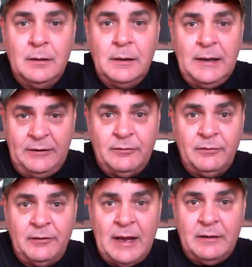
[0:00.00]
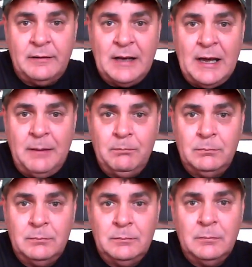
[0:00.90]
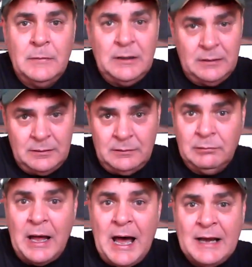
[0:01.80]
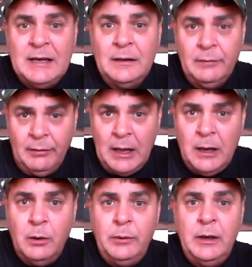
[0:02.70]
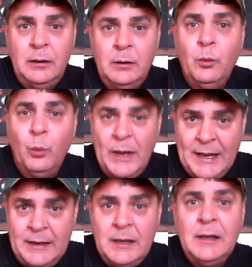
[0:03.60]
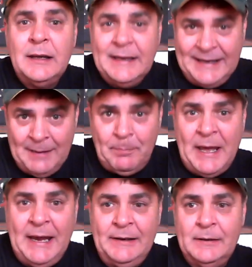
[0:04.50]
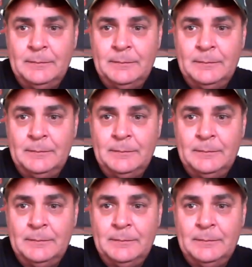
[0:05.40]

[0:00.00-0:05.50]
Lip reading: Eastern Standard Time. Lock, load, win, get paid.